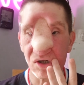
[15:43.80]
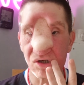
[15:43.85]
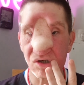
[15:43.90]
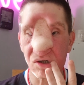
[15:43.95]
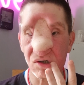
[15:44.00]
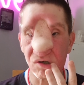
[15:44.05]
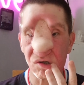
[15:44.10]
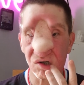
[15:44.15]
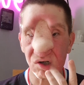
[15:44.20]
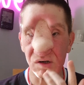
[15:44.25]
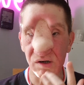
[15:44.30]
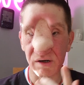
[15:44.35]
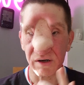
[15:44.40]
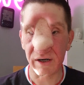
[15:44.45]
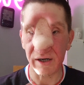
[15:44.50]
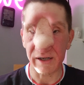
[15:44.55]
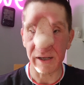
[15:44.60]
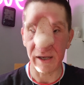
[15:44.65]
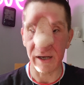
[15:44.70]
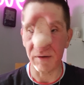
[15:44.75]

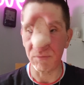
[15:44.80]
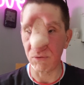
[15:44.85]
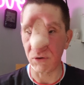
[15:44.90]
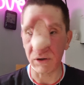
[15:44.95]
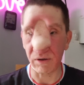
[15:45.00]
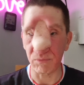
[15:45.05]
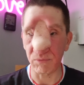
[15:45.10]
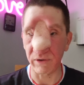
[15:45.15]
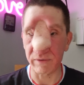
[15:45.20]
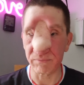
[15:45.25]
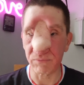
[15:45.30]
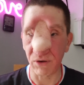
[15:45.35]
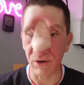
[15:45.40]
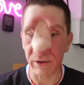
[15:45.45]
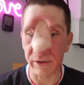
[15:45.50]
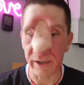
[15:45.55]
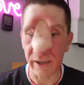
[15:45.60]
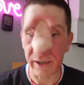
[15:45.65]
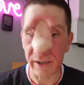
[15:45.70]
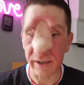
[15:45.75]
So yeah, I woke up one
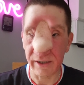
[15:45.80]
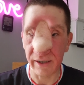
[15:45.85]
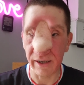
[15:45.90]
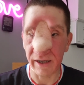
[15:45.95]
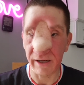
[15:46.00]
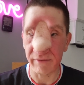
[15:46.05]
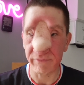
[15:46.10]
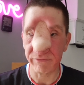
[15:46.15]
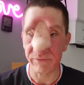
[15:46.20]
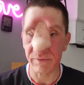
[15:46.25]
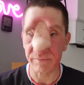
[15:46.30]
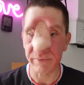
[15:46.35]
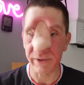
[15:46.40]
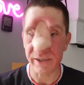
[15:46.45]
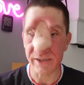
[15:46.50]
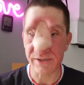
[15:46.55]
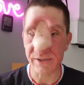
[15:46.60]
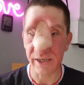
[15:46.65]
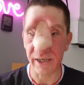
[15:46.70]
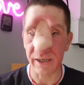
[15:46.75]
morning after
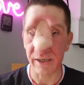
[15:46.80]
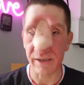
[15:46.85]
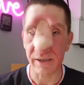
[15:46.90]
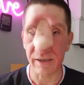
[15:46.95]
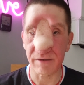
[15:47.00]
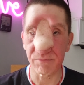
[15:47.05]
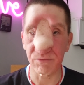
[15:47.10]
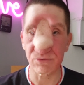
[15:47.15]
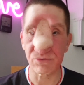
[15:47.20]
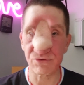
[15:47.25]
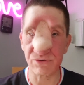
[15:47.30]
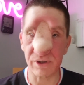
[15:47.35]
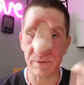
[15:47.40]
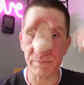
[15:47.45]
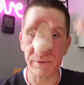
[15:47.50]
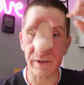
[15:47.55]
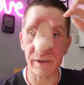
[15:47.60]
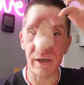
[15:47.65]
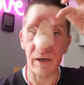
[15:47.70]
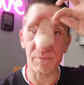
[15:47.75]
my second chemo
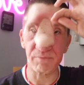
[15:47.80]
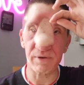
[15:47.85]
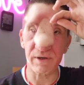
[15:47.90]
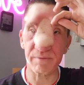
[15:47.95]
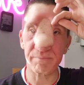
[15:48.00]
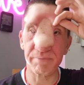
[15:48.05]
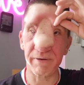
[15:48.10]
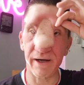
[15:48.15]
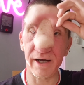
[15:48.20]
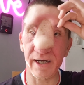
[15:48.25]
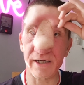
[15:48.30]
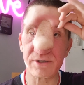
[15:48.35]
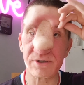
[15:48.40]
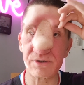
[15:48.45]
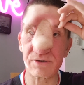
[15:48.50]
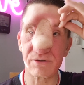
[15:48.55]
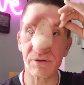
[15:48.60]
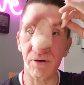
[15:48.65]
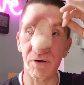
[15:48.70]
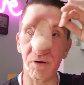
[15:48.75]
treatment, a week
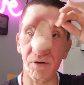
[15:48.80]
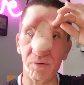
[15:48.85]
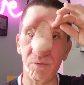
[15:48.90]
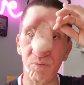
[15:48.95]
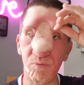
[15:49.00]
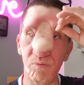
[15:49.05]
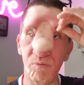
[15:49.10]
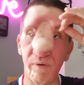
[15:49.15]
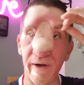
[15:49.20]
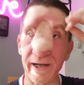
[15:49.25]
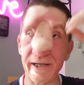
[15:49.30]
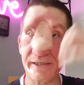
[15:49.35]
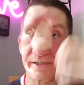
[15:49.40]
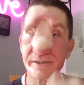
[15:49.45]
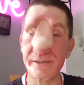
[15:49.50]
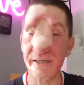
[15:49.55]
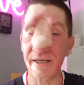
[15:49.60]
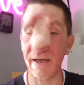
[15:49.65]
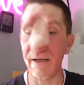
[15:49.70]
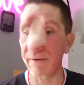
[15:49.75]
passed on
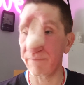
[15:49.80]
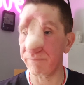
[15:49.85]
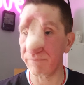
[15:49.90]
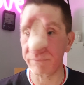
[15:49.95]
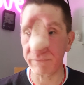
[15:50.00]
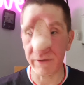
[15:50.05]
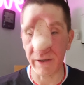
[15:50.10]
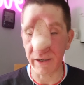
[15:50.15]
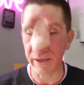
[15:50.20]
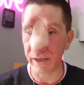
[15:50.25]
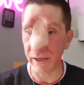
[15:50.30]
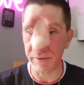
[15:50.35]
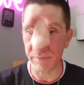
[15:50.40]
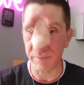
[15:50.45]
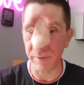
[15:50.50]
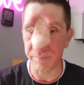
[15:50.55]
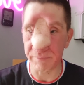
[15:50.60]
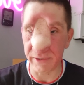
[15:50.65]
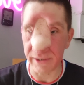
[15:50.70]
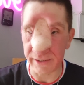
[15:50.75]
Wednesday, I can't
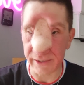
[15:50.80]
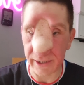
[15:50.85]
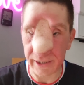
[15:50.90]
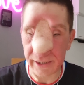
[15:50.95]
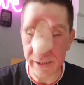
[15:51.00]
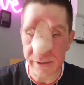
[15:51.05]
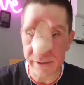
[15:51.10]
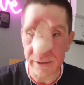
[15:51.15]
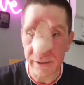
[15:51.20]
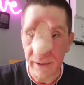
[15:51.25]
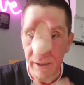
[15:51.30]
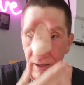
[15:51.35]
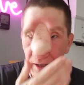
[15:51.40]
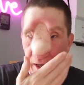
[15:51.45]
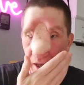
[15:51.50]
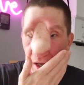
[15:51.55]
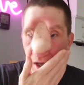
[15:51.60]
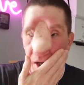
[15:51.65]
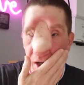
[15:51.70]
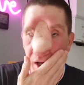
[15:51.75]
remember the date.
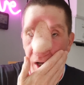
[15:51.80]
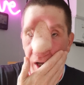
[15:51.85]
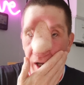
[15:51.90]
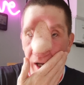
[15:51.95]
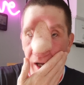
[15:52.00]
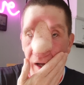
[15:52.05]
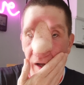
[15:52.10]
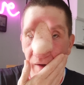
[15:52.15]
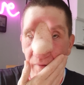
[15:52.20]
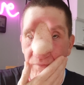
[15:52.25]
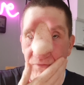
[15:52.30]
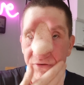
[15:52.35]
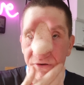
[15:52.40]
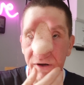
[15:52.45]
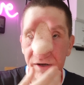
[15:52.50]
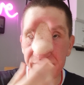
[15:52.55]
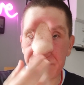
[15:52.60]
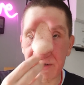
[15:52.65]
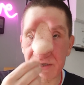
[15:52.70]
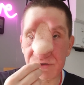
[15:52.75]

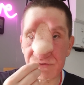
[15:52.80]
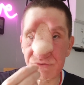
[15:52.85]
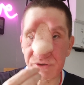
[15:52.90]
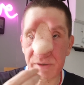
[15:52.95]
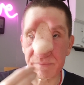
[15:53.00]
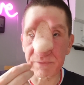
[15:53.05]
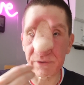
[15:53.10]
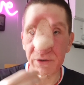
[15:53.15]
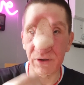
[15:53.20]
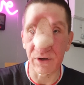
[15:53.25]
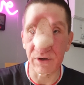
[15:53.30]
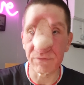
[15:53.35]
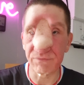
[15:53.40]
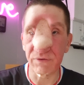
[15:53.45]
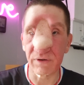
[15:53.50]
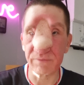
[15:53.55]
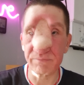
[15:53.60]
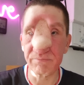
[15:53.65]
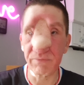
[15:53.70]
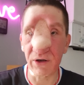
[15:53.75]
So I've had treatment now
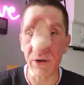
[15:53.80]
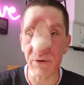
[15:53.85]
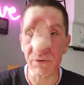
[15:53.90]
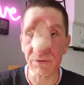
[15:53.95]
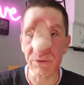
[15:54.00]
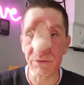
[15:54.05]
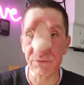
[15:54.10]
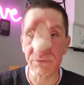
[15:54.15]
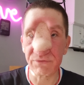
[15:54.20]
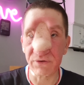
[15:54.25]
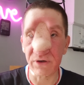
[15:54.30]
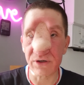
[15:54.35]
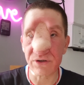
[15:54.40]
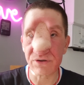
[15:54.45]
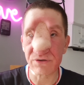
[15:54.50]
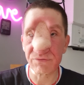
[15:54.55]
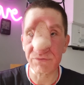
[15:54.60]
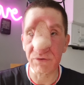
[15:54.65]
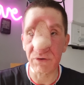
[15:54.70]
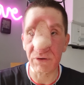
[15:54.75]
for mouth
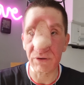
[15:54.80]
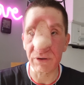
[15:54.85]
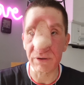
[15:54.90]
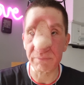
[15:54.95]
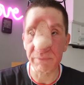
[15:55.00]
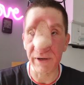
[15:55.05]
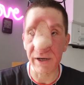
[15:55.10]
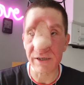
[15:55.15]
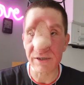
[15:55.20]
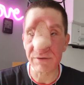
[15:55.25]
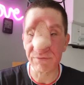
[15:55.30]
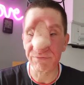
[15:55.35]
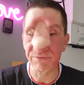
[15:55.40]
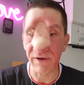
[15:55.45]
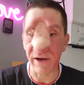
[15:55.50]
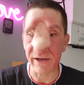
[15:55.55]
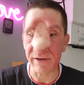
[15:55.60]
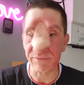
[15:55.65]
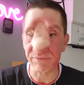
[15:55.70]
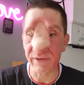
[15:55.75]
thrush for the past
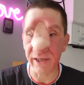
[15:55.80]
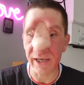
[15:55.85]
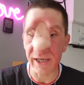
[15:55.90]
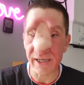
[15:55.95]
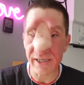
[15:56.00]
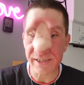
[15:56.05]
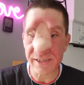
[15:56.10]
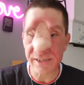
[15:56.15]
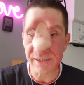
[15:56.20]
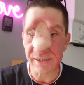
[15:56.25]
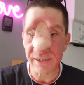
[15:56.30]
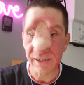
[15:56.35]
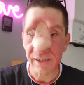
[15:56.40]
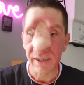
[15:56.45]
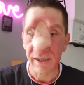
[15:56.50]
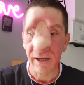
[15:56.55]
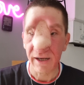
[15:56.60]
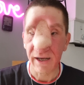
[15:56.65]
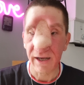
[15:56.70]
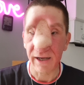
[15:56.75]
5 days,
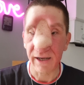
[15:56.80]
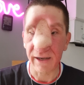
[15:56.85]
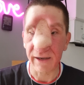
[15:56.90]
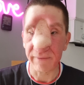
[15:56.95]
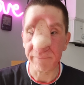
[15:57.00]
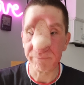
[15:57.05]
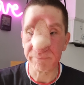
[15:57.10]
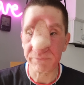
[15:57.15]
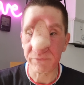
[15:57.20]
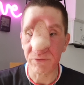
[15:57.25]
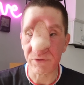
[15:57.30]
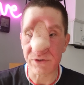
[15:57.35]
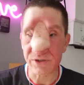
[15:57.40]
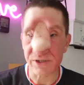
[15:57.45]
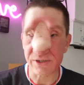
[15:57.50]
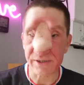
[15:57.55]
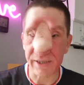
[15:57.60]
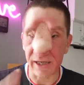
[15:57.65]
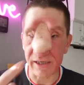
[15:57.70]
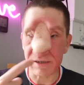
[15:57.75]
which
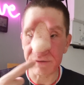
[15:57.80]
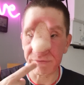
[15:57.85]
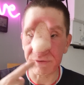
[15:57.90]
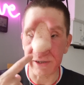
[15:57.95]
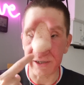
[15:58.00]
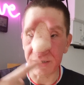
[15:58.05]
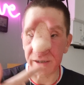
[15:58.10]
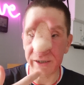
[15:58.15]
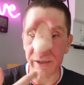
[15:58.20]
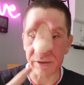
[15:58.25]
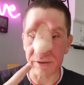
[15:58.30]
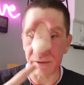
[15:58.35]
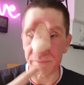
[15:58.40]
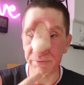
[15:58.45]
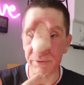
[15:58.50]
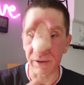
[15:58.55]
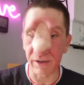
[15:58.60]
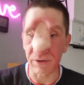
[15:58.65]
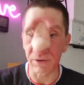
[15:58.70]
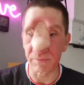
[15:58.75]
has thankfully cleared
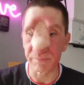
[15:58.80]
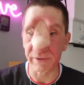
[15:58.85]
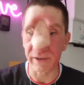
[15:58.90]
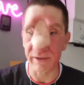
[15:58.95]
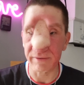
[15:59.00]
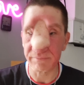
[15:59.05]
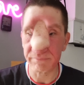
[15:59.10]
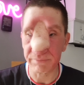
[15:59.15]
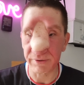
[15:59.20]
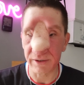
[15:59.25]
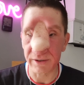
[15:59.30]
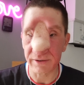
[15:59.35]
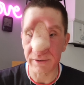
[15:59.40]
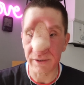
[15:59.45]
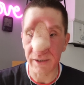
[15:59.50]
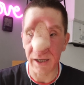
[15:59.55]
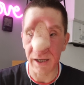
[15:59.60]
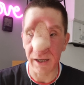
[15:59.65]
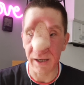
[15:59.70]
up a little bit, but